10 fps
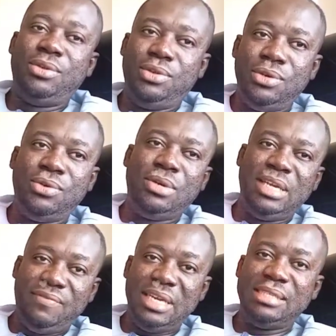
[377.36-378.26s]
do you
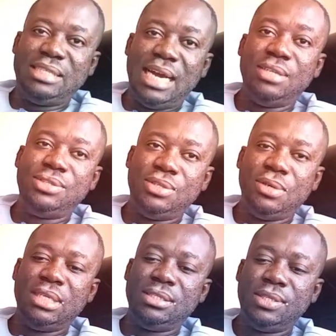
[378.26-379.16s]
even try to
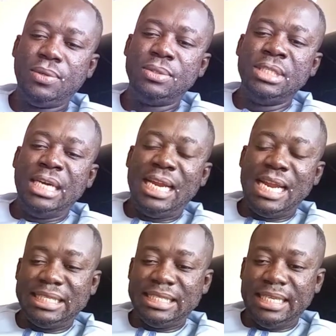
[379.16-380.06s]
do it? So
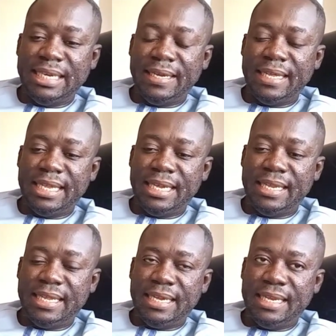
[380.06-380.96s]
that is the
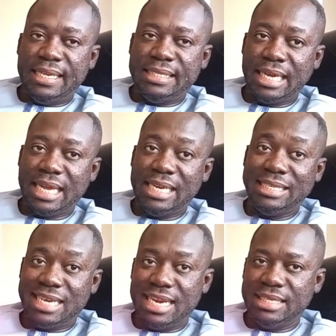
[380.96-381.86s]

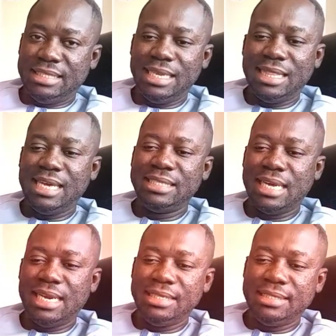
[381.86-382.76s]
second challenge. The third
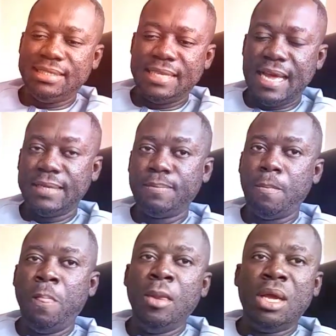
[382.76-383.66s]
challenge is that,
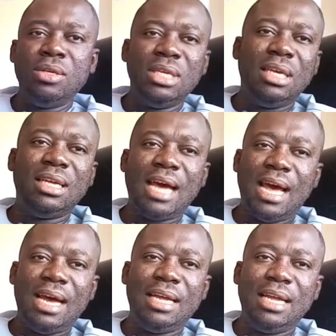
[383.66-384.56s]
you see,
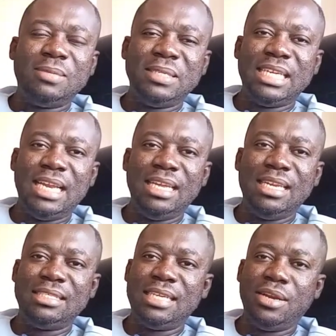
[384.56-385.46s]
especially
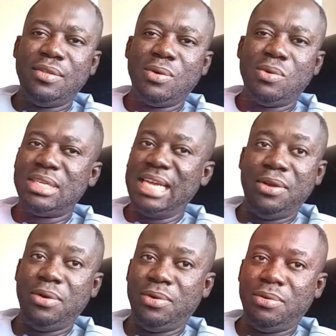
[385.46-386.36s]
in this side of the world,
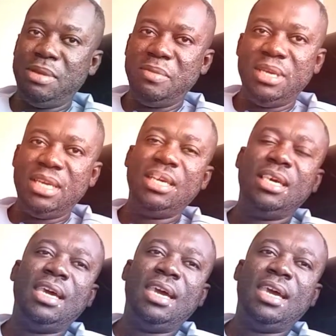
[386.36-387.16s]
I don't know, maybe